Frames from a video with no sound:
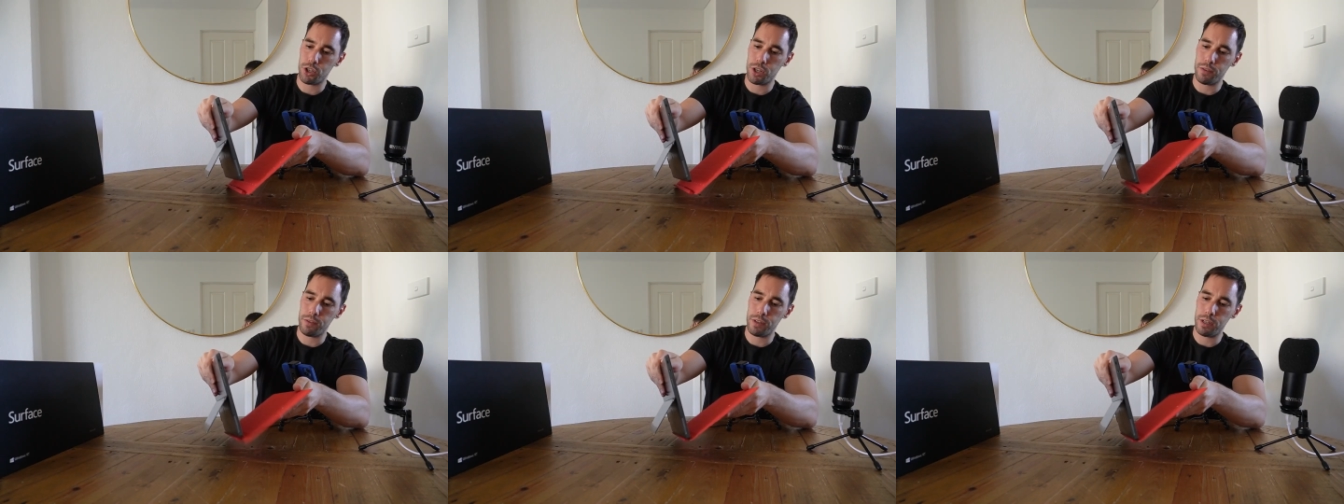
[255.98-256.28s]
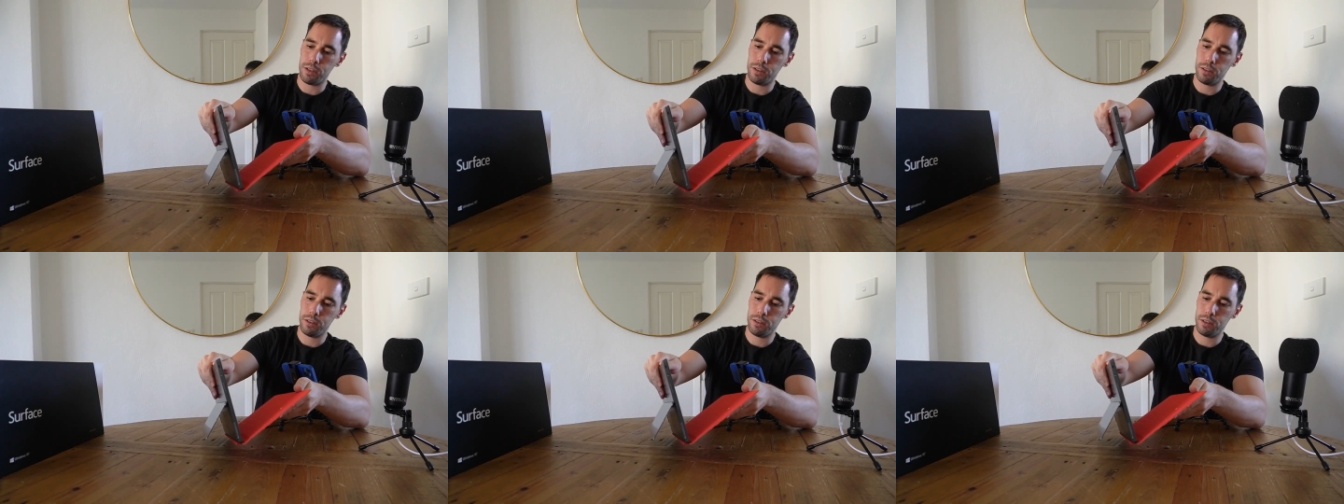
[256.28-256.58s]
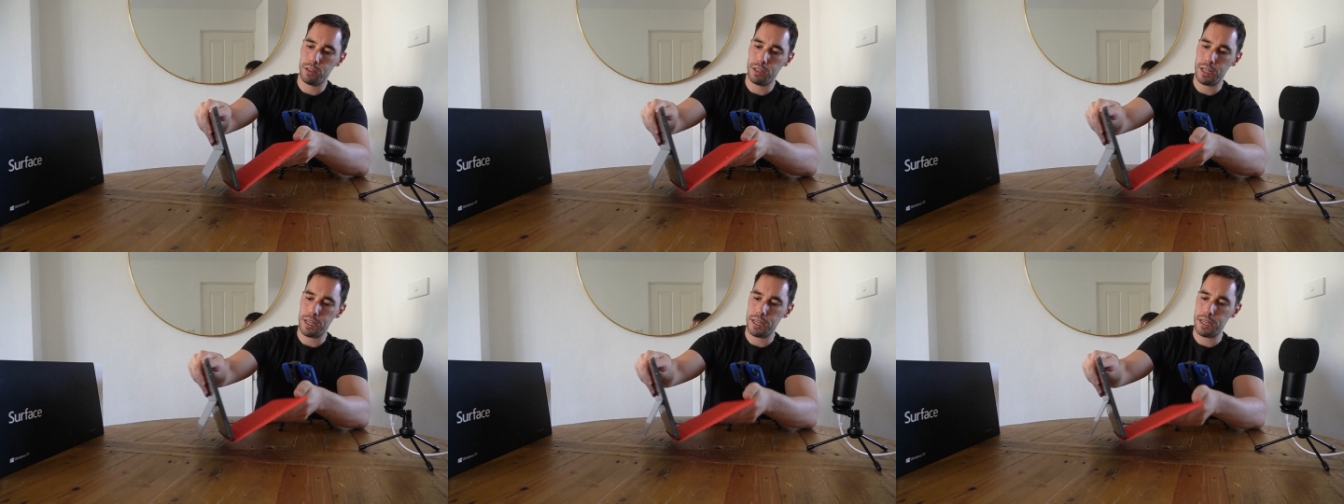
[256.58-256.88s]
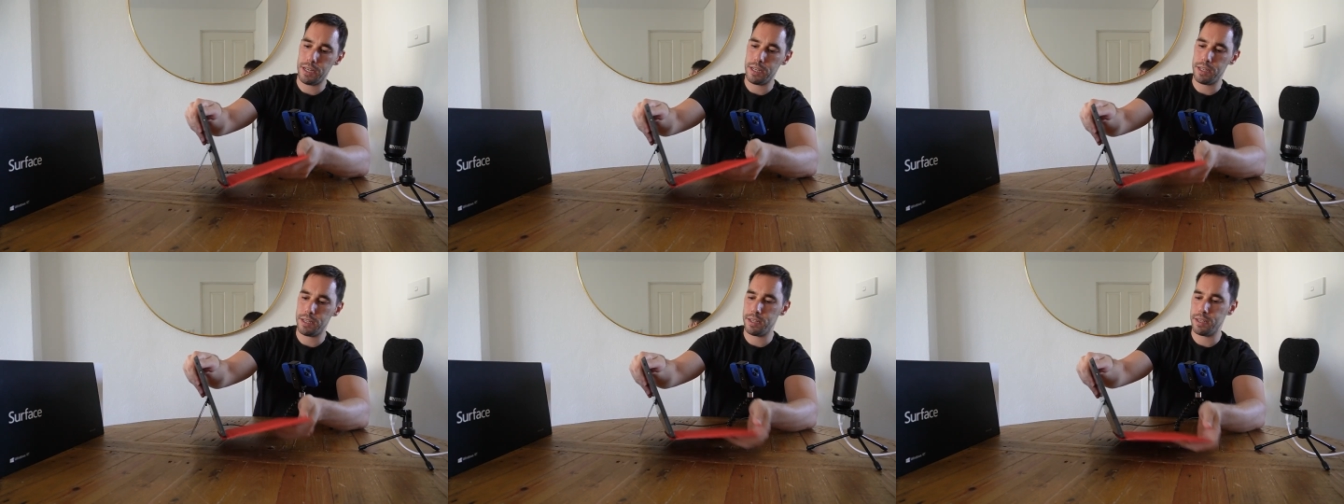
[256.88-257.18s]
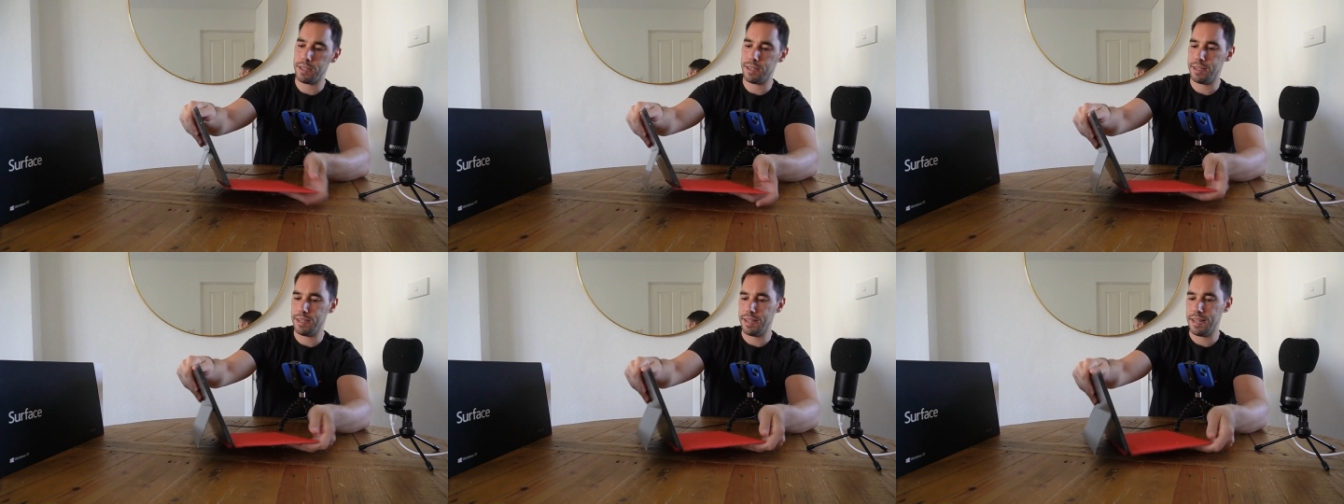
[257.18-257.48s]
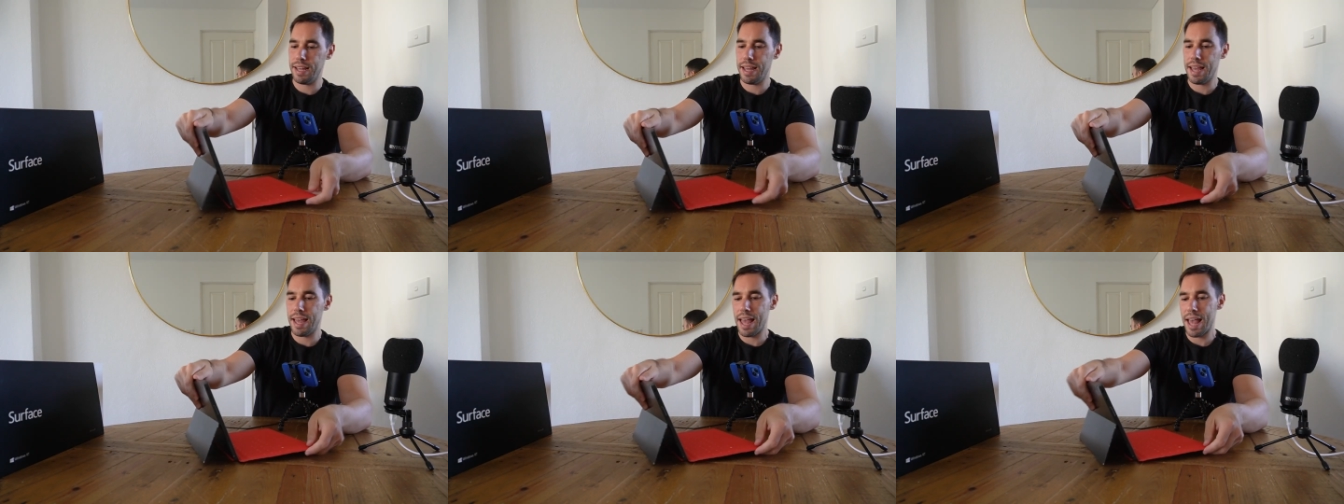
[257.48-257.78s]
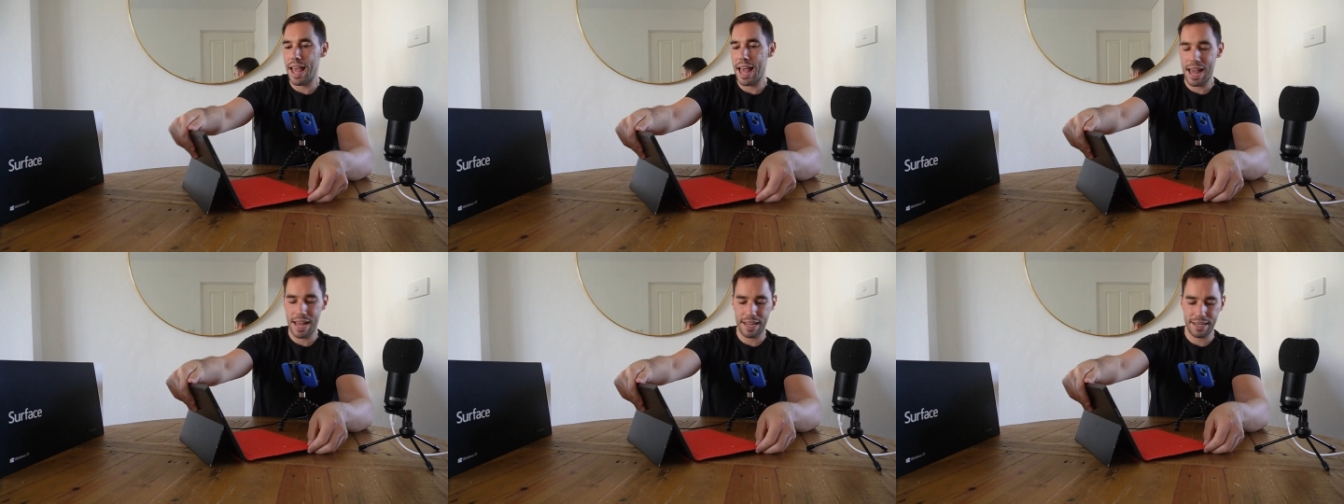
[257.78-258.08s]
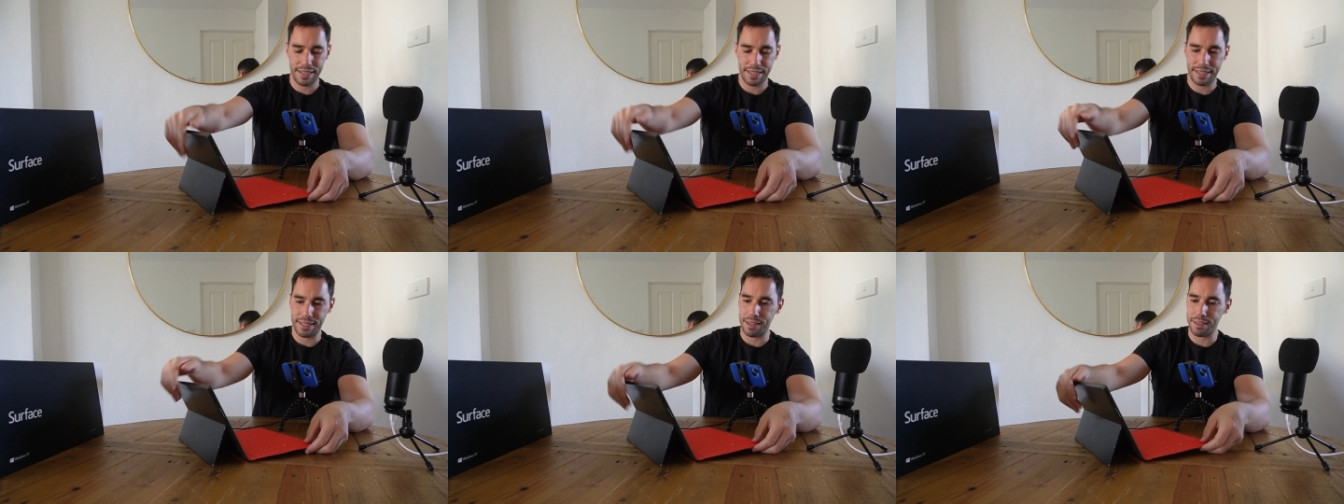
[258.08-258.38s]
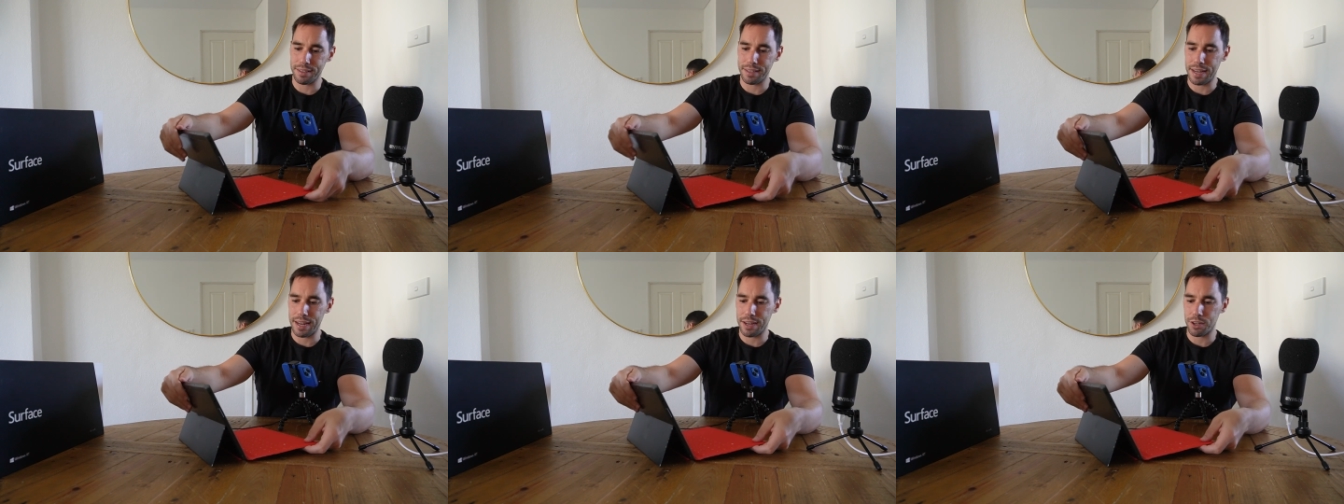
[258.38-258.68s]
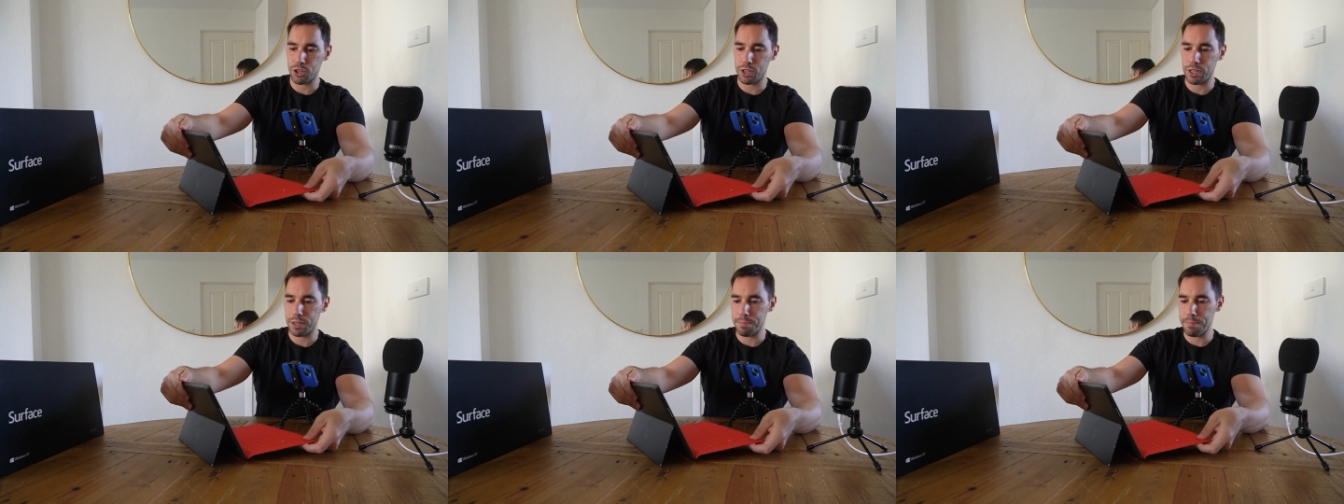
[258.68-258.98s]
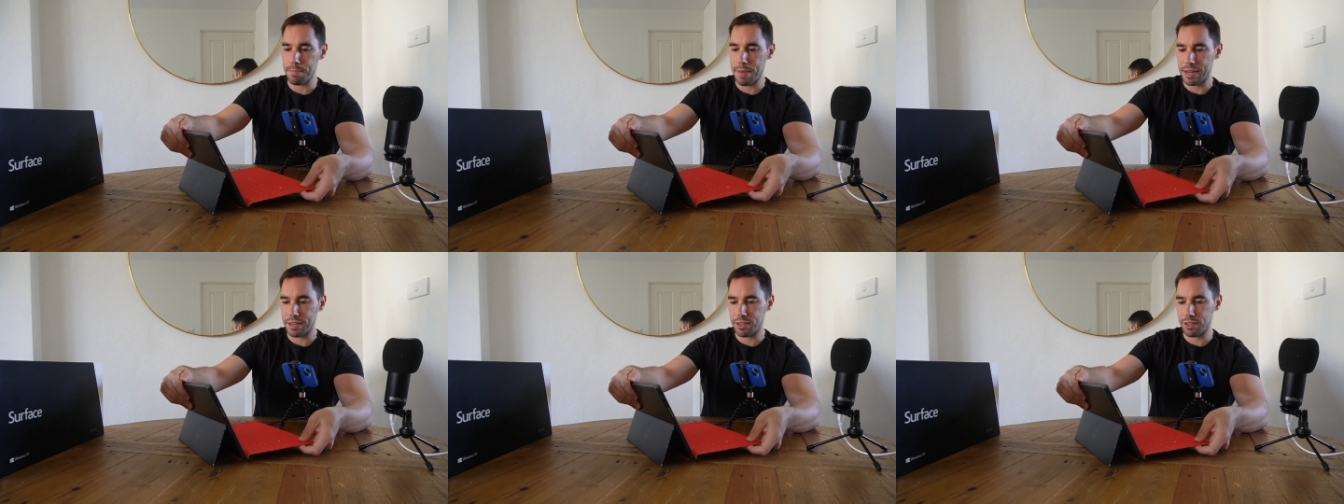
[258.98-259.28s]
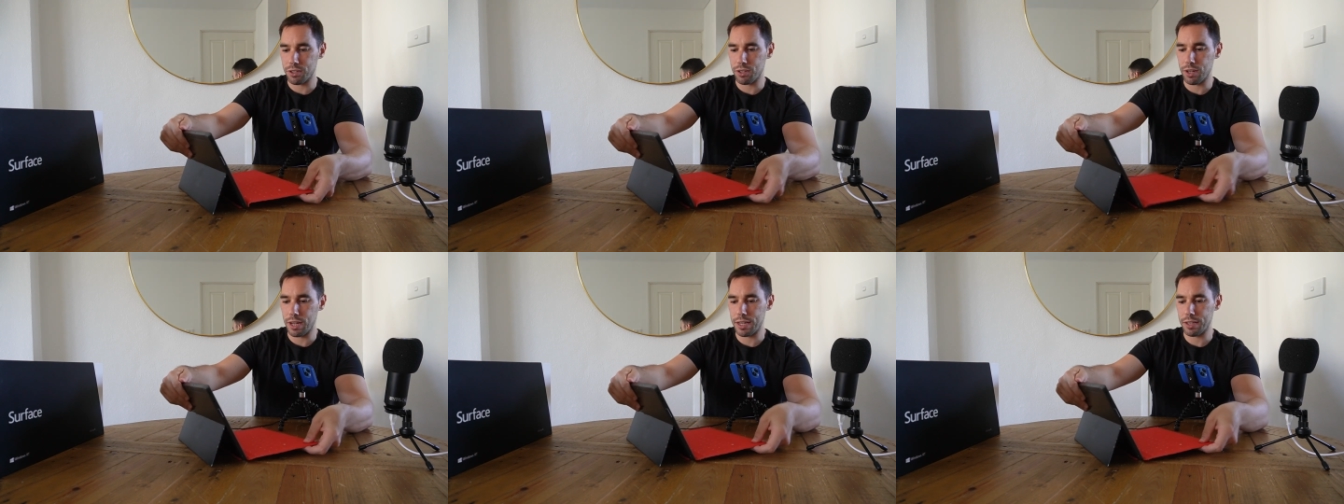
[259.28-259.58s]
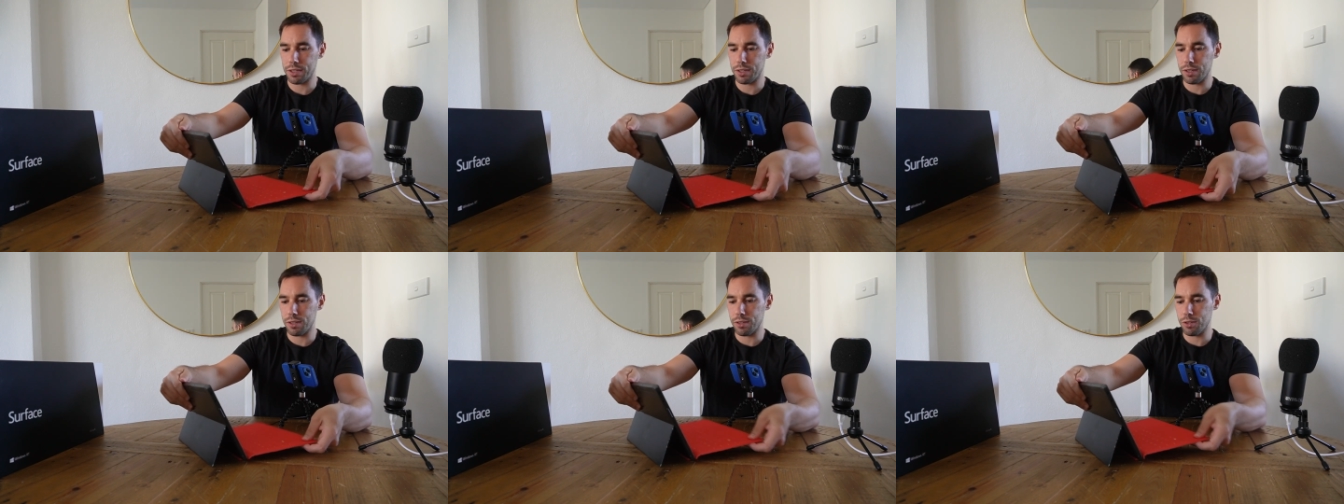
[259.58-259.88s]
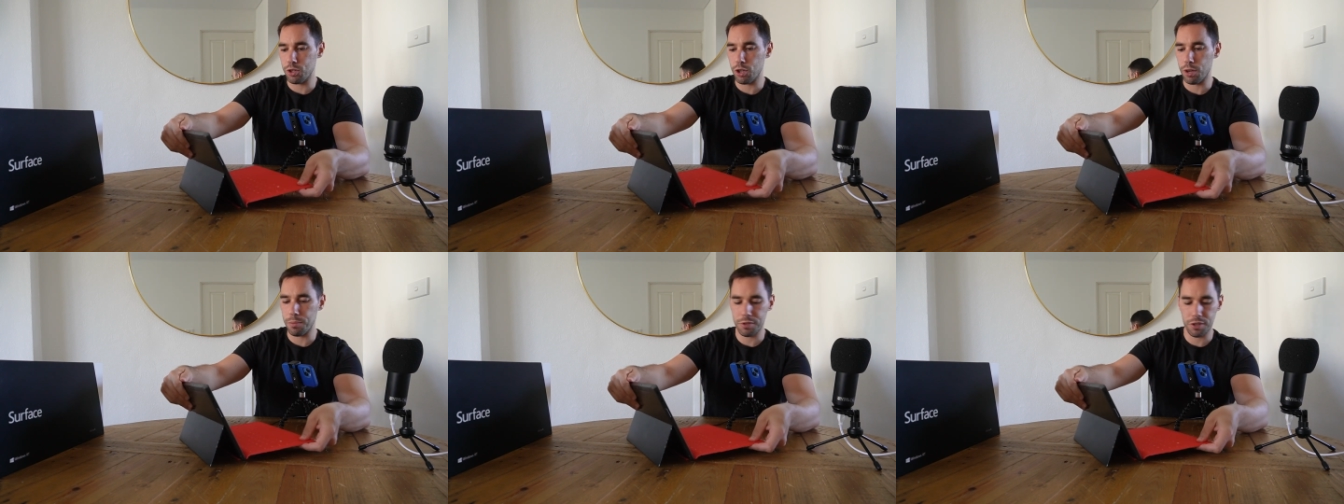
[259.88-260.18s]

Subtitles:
cover in, and it doesn't actually magnetize to the top,